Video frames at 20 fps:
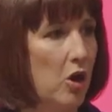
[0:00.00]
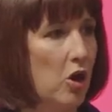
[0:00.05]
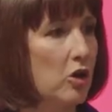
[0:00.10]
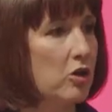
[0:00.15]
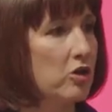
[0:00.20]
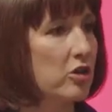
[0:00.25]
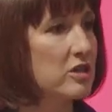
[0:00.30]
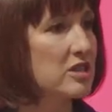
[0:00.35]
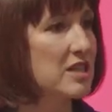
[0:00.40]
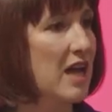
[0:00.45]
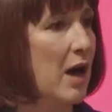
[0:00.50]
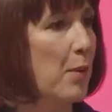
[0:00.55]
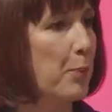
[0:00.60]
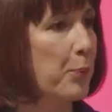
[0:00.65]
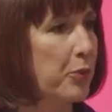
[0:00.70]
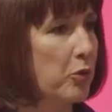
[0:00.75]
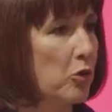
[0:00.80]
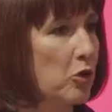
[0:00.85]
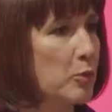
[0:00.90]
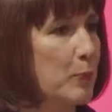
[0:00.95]
across our
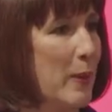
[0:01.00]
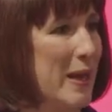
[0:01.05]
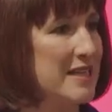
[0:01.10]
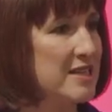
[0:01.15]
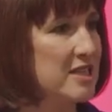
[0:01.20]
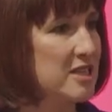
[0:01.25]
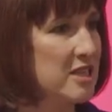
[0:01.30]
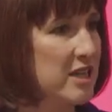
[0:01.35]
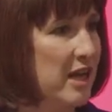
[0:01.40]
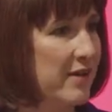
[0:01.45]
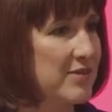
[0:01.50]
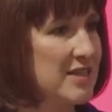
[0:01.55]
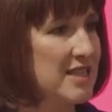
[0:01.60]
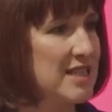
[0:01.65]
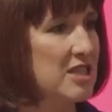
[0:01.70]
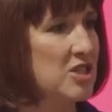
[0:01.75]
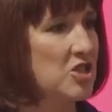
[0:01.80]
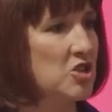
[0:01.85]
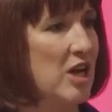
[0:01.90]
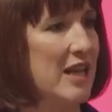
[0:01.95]
broad-based
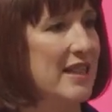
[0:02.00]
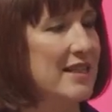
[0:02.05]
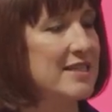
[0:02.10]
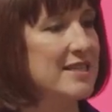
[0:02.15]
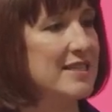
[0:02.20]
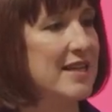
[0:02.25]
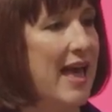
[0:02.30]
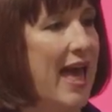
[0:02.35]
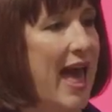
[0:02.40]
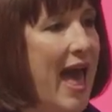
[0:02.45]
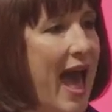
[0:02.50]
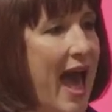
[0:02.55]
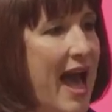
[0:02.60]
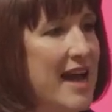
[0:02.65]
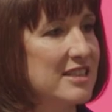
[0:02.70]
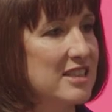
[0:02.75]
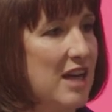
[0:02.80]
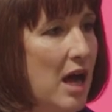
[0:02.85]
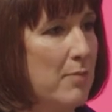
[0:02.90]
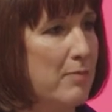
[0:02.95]
services strengths
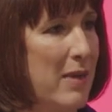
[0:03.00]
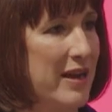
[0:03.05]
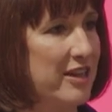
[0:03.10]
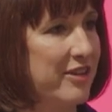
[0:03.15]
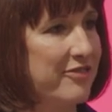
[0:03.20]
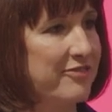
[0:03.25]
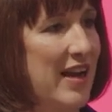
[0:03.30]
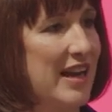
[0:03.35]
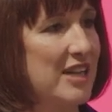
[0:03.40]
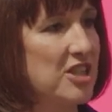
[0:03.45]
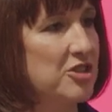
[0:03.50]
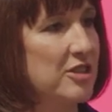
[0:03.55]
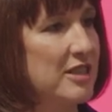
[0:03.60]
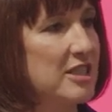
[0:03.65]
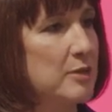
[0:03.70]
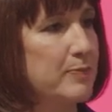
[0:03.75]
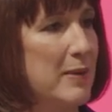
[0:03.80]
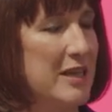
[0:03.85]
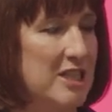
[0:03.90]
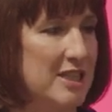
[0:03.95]
and our
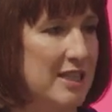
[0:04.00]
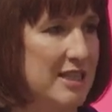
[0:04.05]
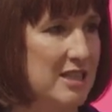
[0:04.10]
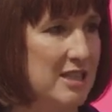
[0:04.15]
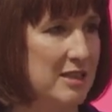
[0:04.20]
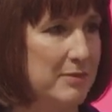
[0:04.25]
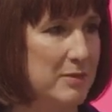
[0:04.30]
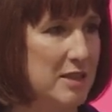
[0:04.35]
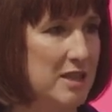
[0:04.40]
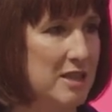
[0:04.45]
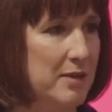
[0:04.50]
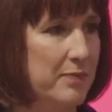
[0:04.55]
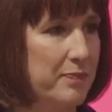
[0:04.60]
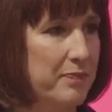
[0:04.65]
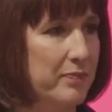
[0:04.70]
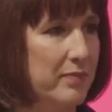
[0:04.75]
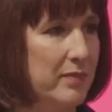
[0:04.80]
manufacturing specialisms,